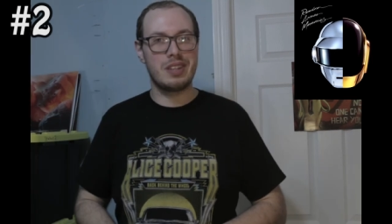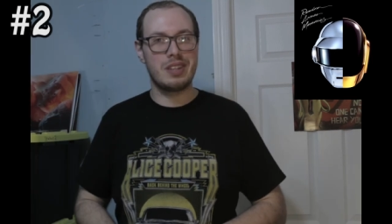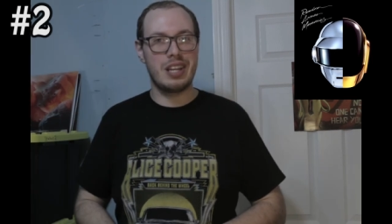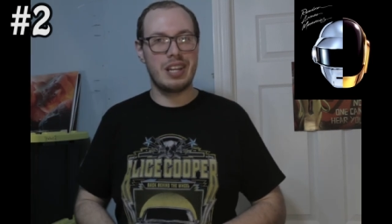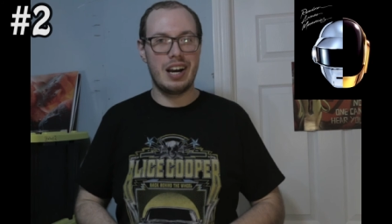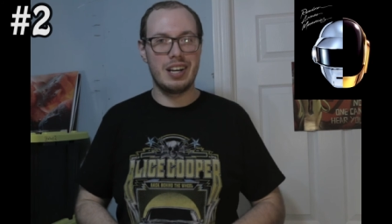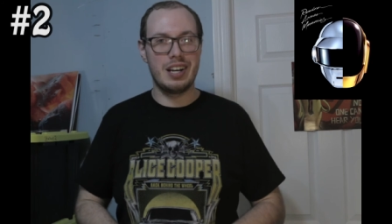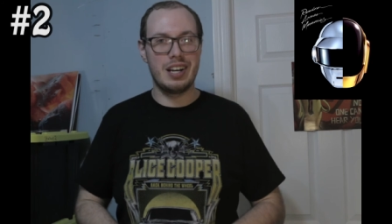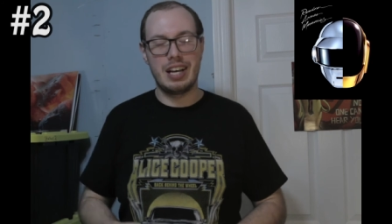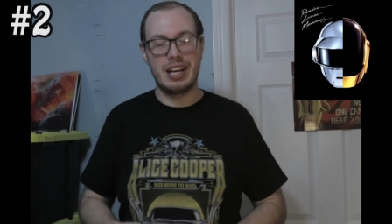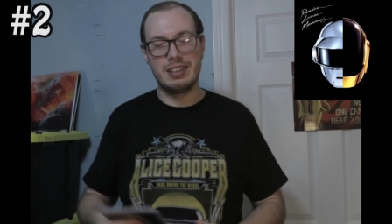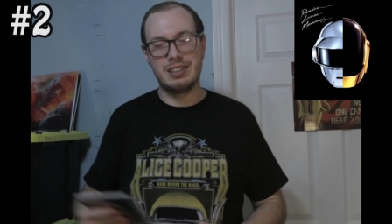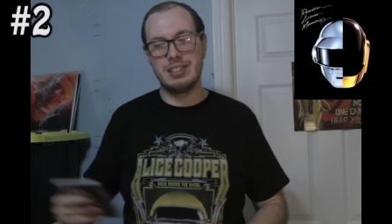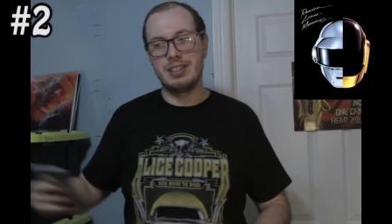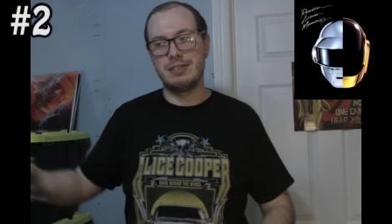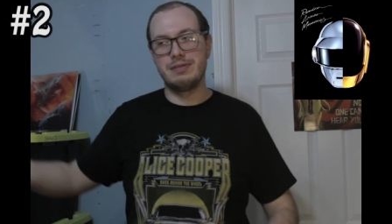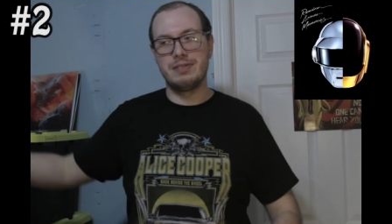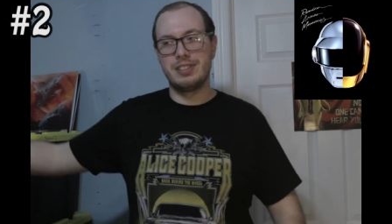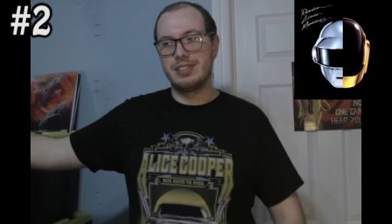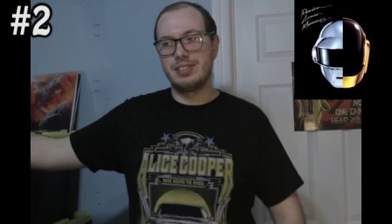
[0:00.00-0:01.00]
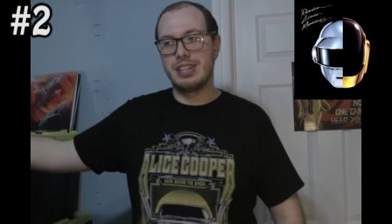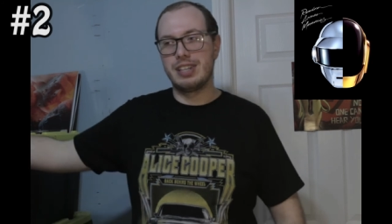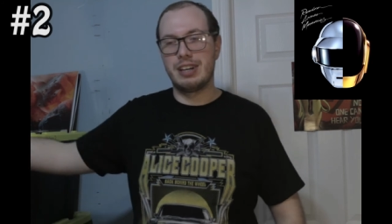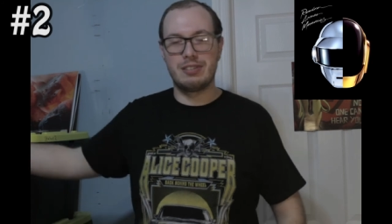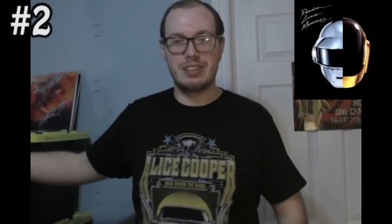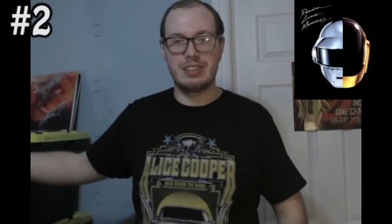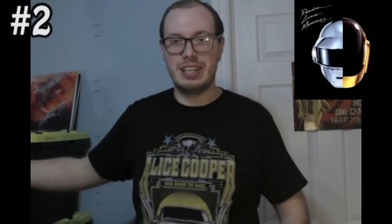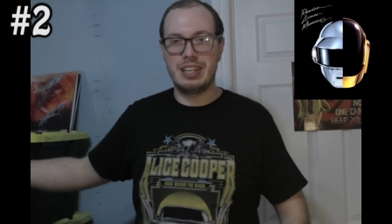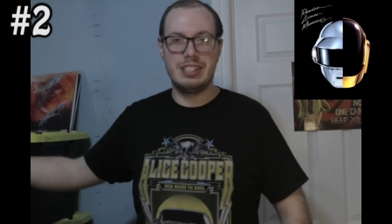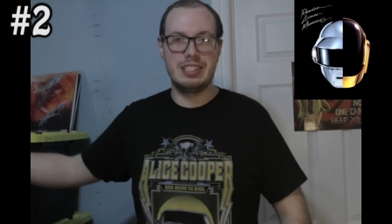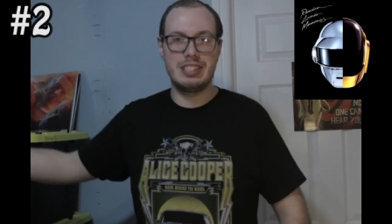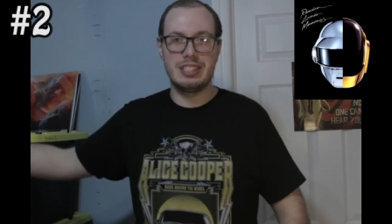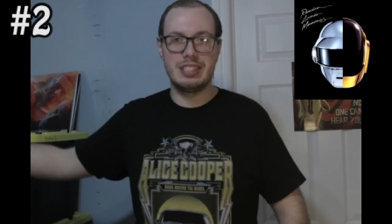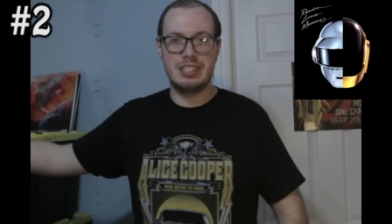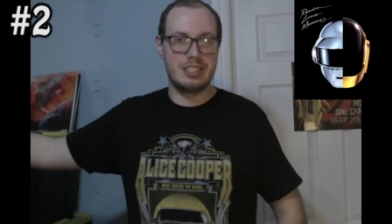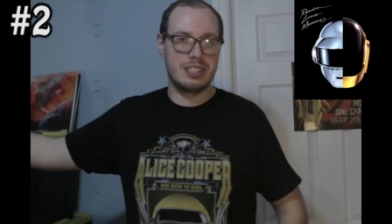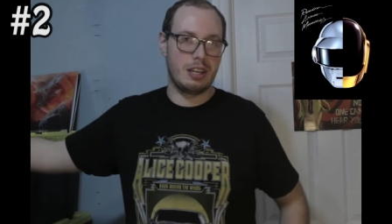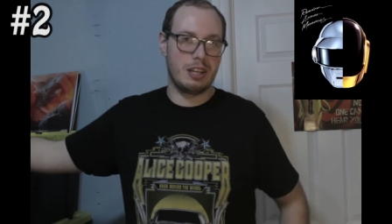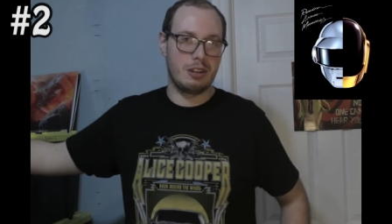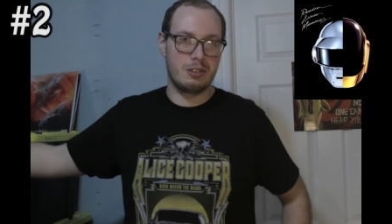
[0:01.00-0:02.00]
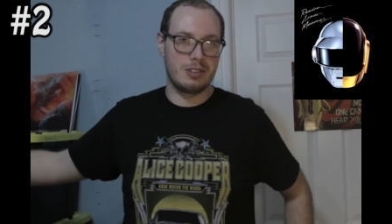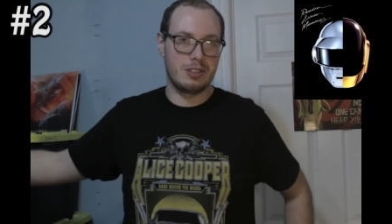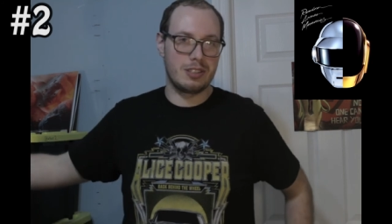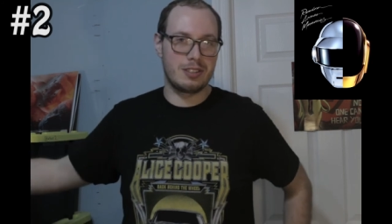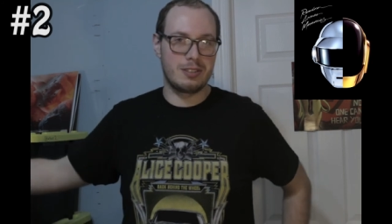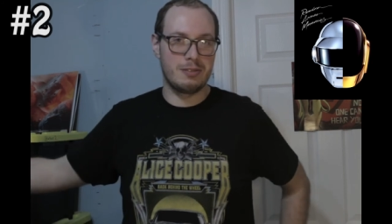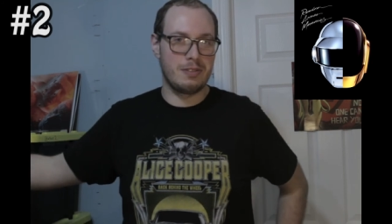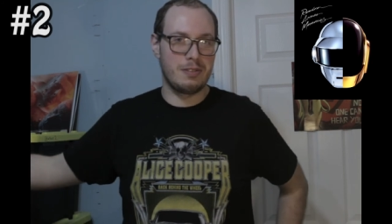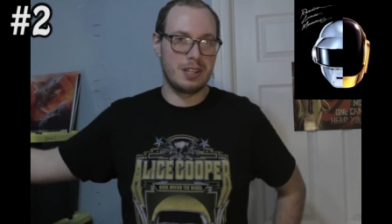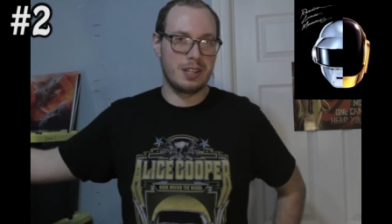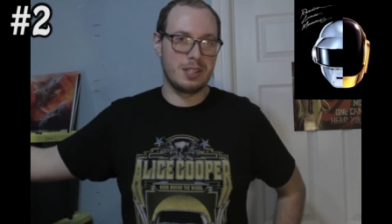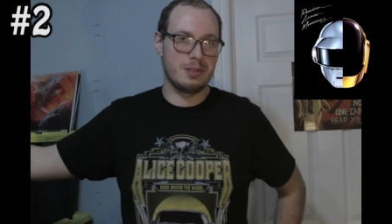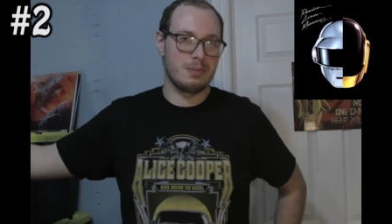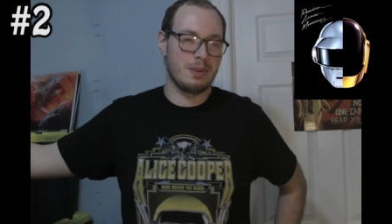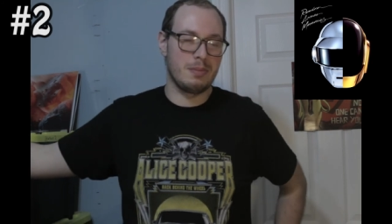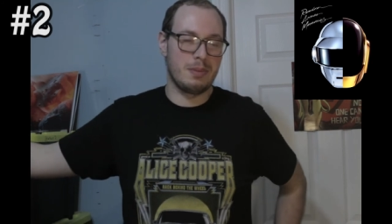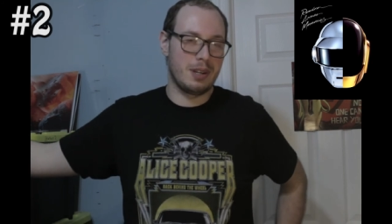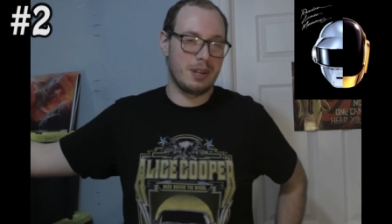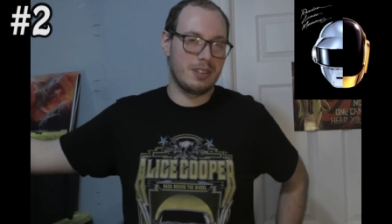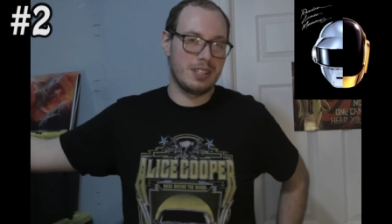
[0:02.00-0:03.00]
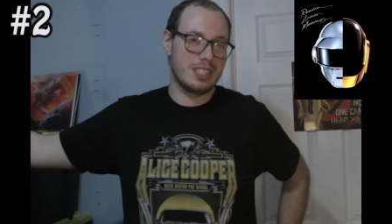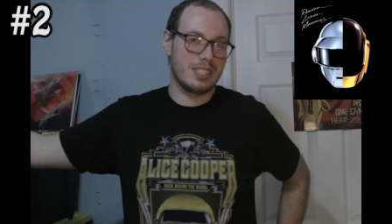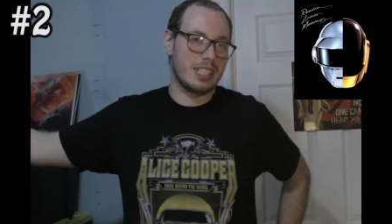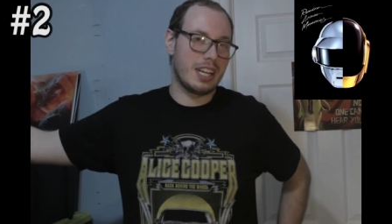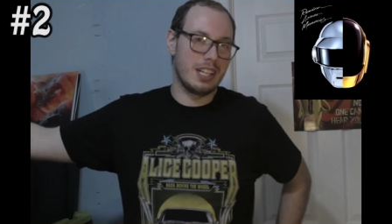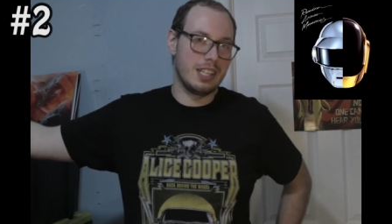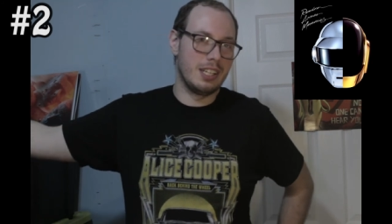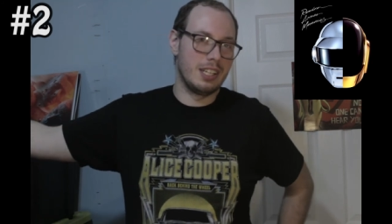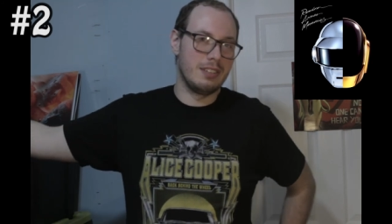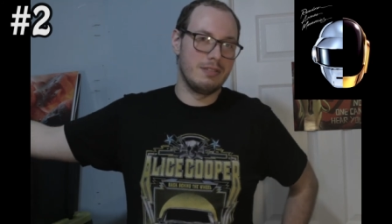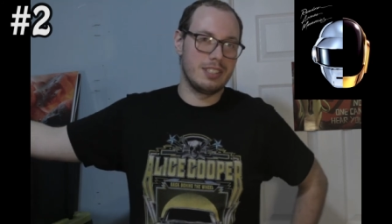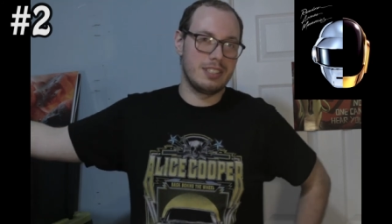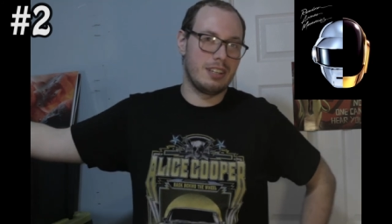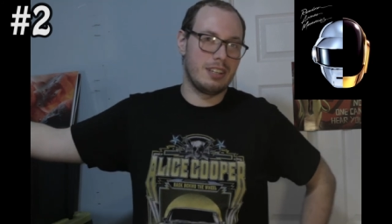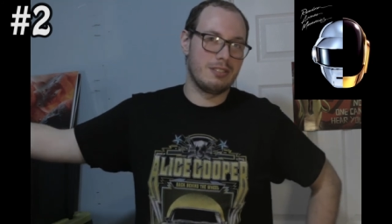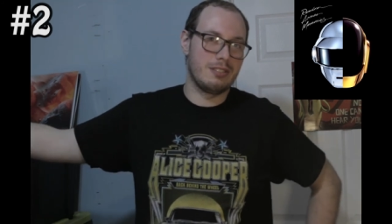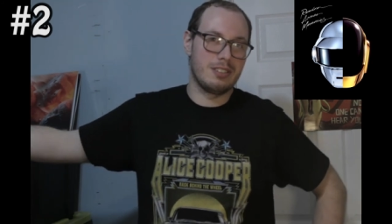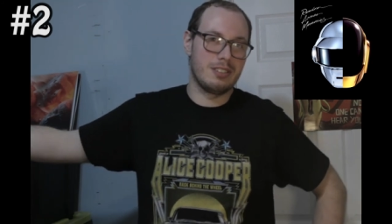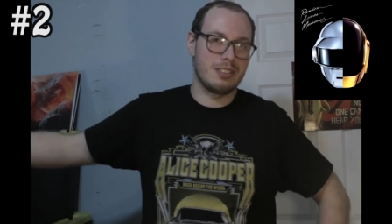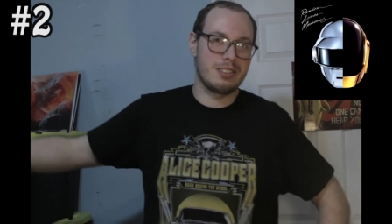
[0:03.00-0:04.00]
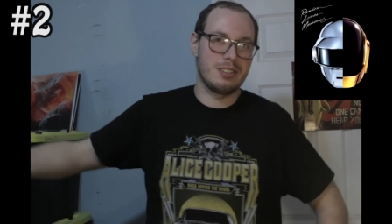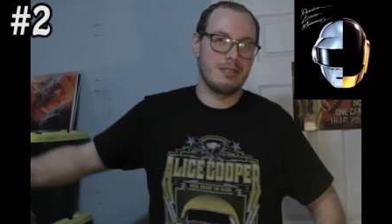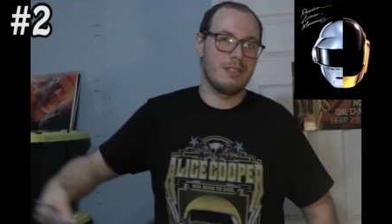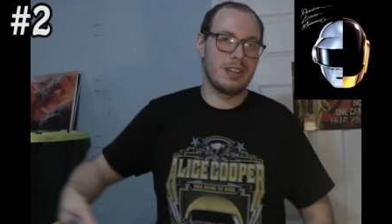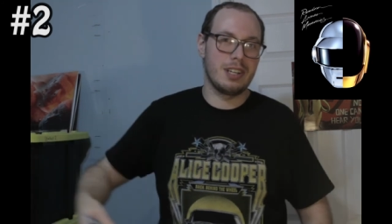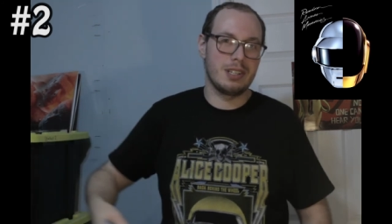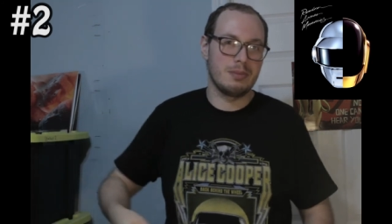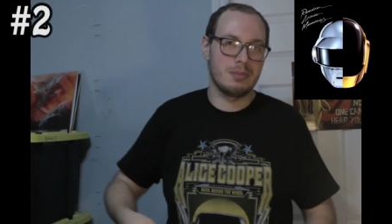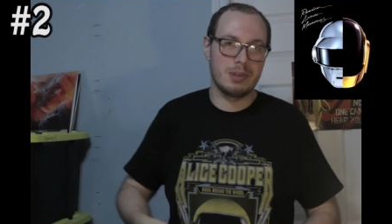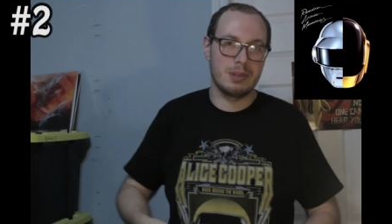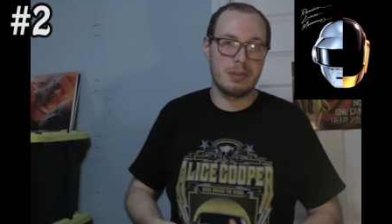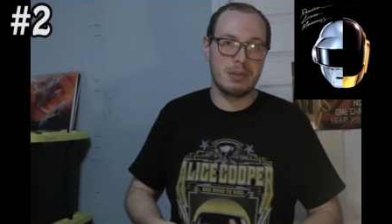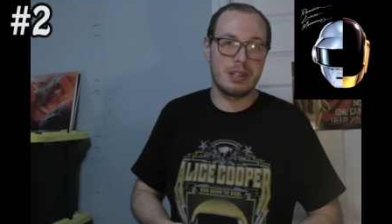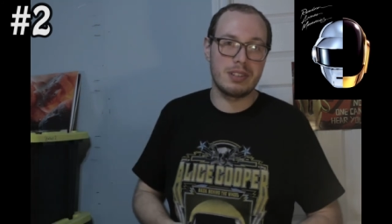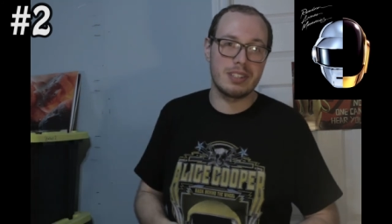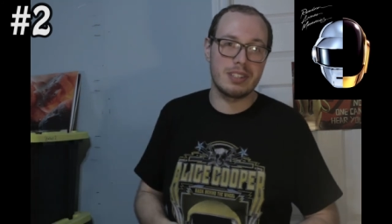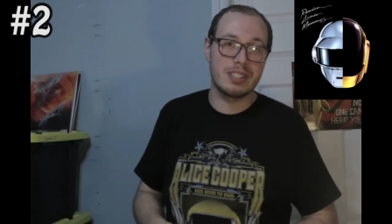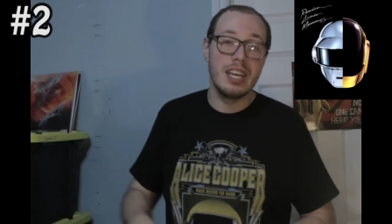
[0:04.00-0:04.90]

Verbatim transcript: I, I love the sound. He did the soundtrack to Phantom of the Paradise. I love the soundtrack to Phantom of the Paradise.